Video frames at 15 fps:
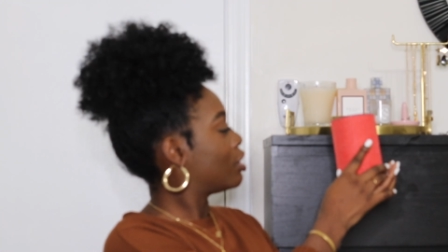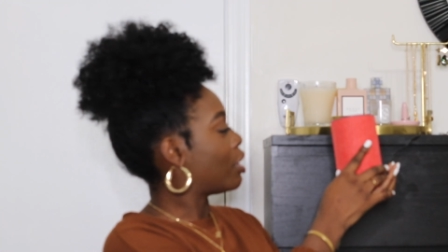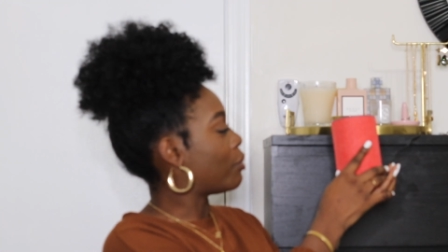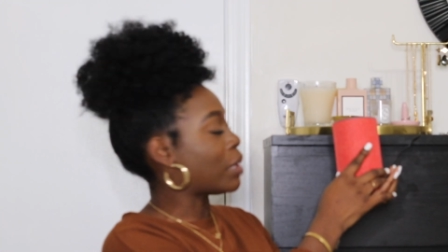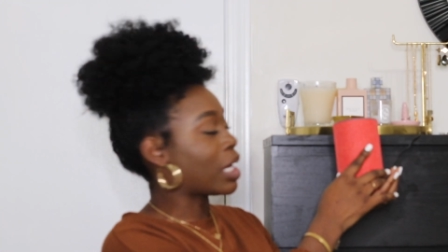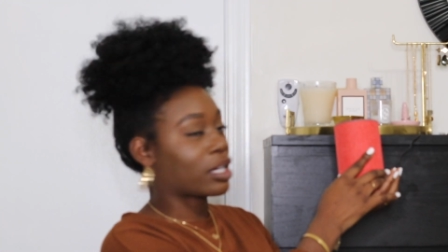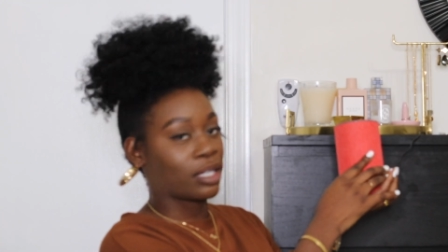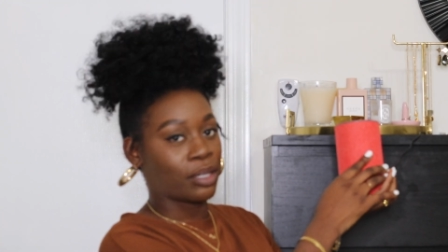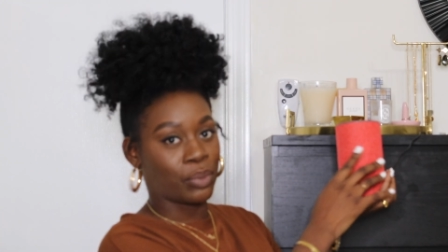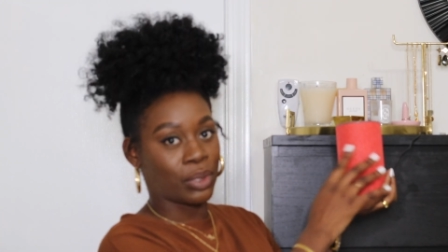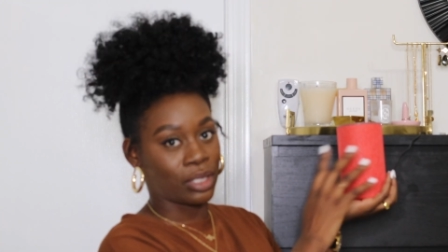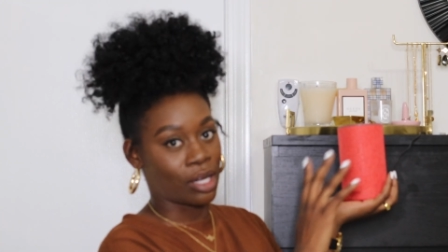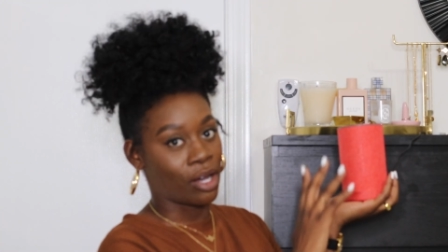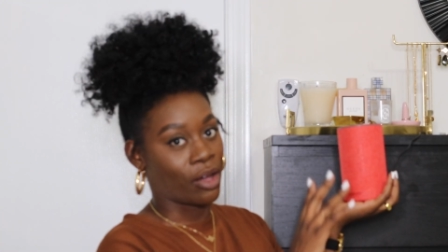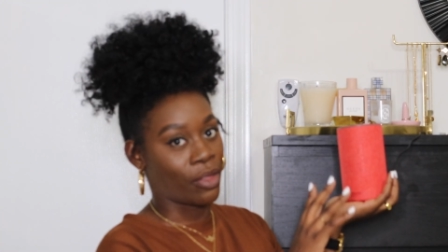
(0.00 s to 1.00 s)
i'm not going to
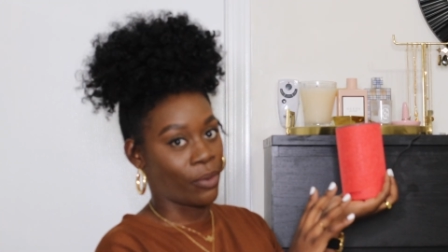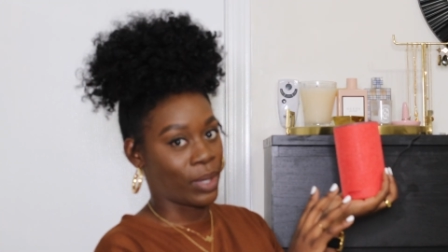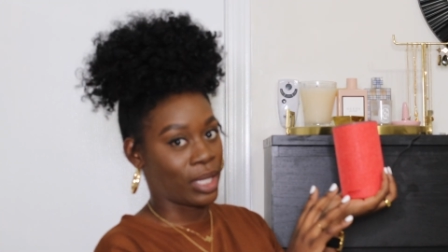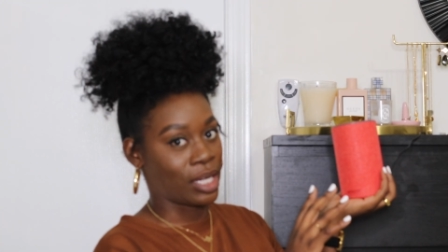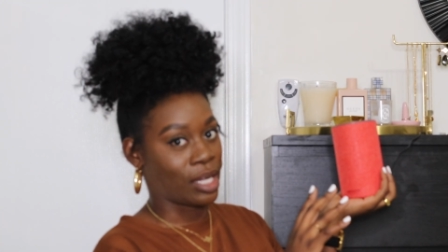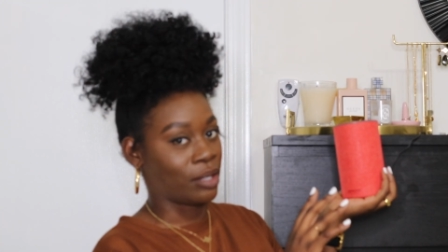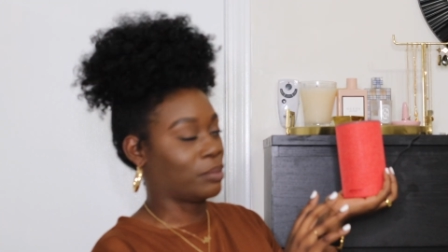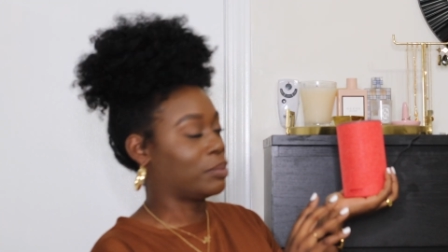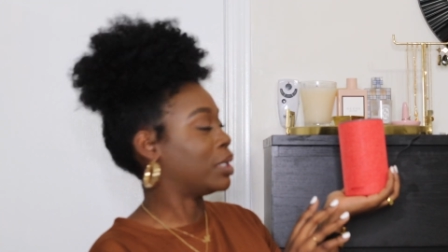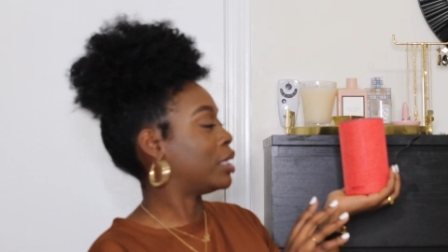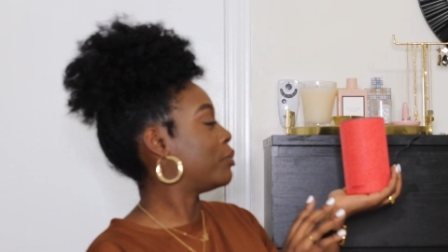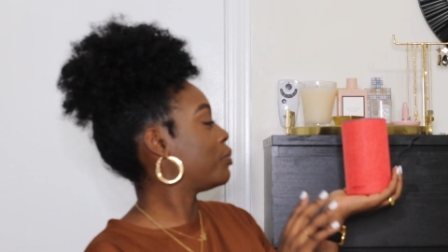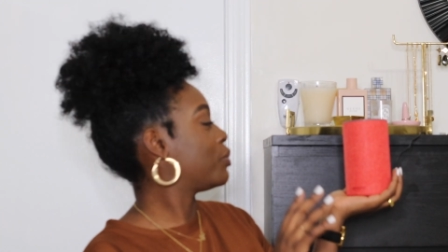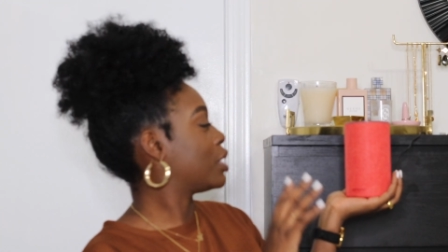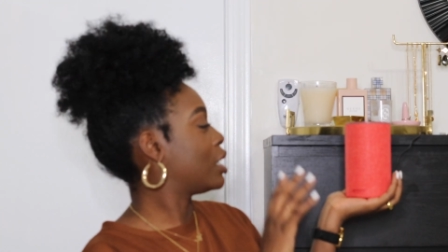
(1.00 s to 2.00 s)
pull it all the way down
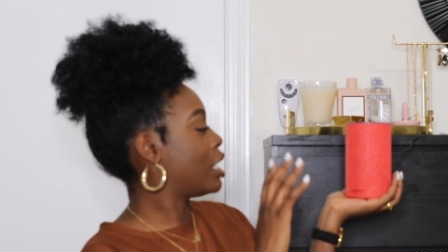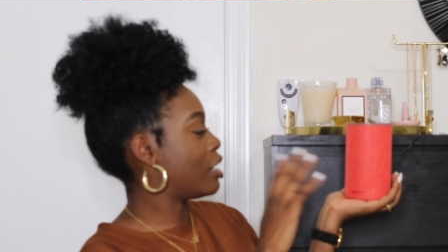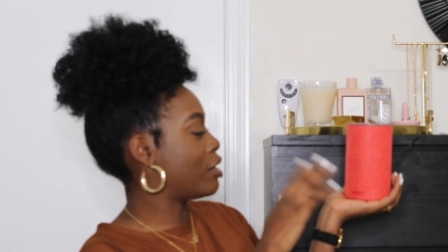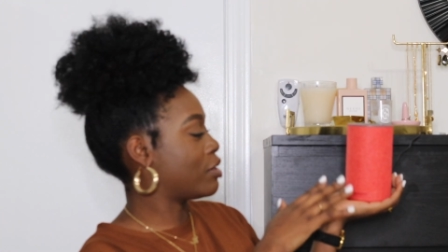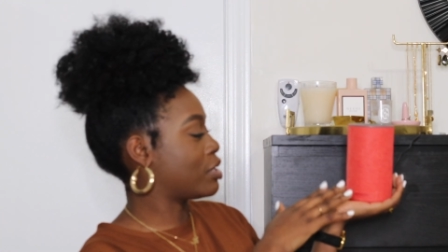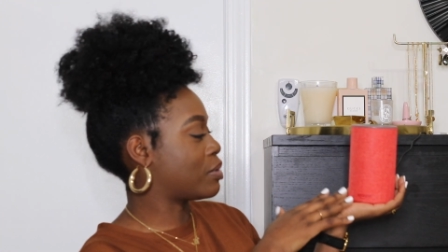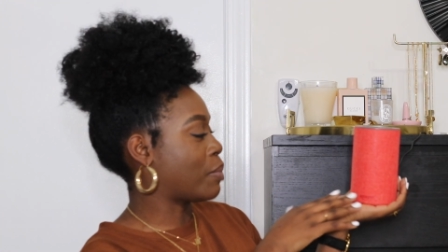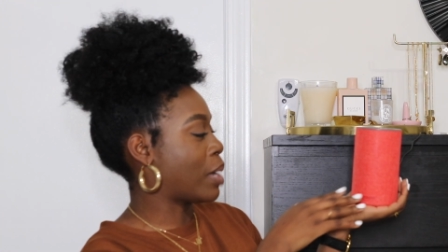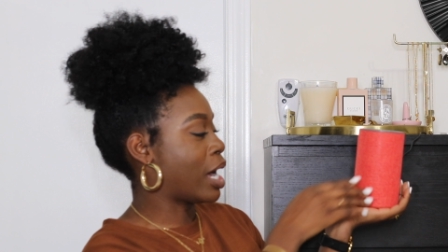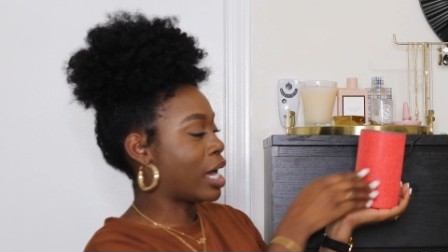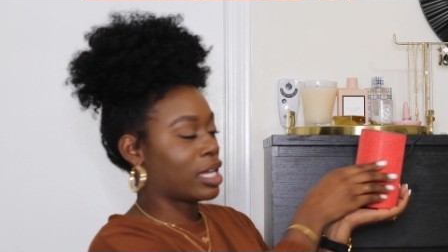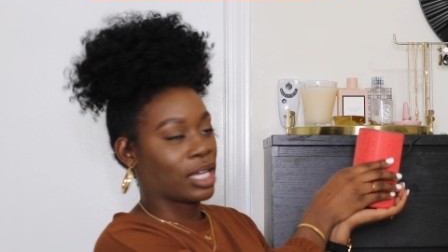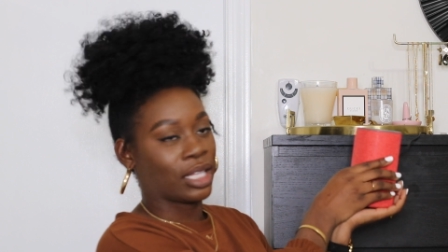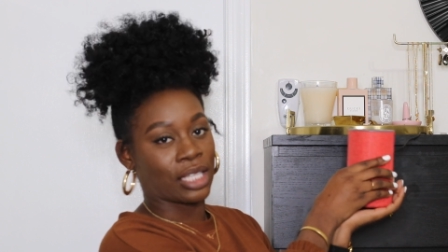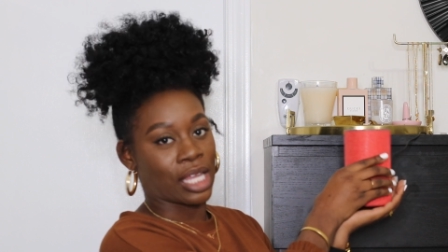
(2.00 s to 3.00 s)
but here is
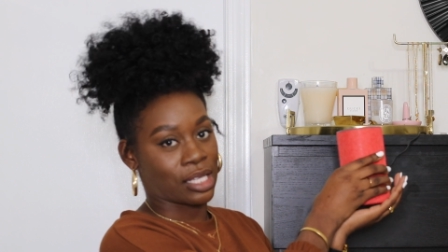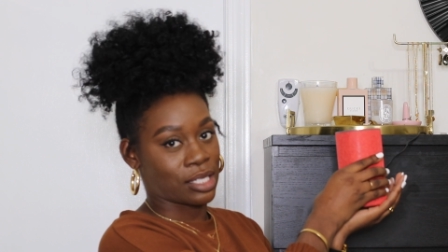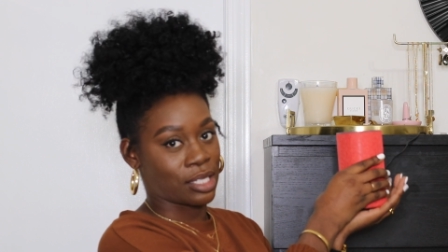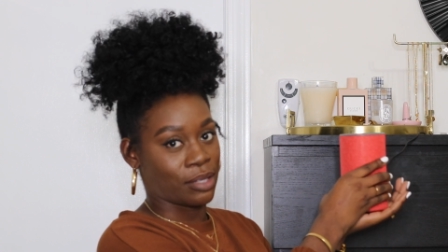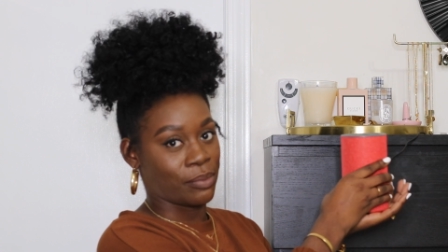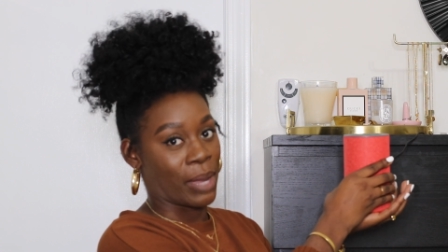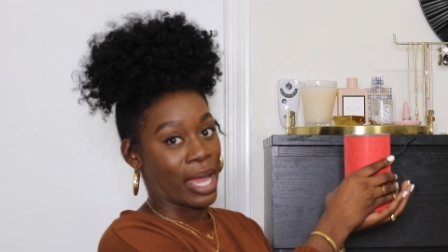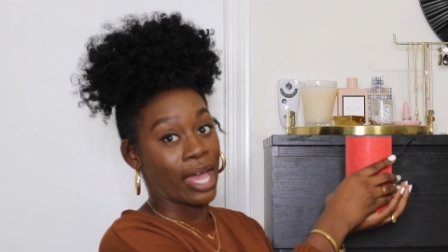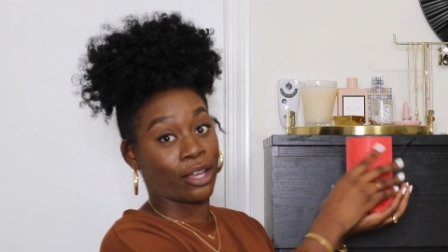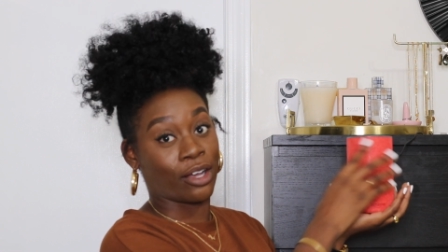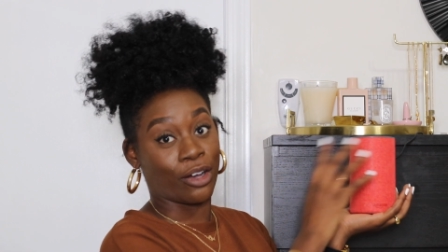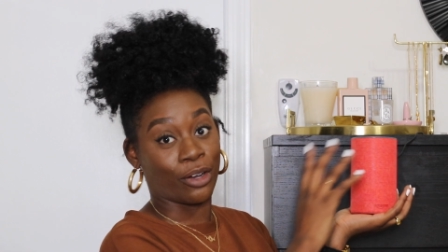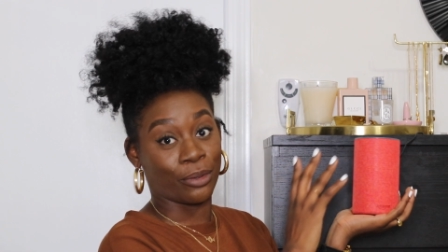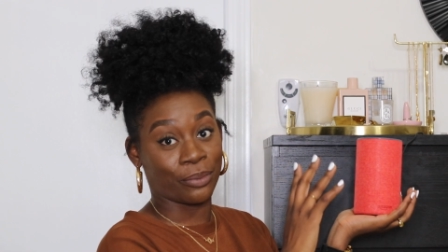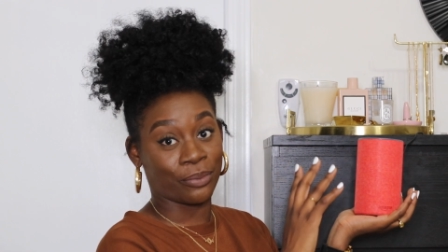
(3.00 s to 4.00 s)
my alexa my
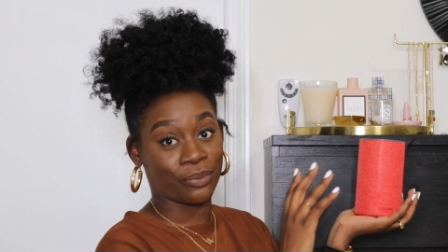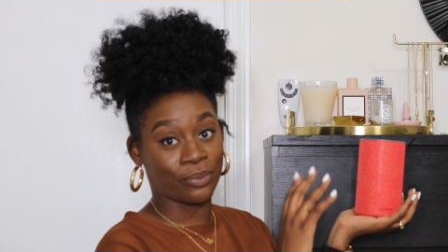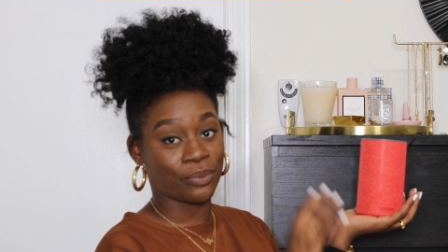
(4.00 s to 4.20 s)
echo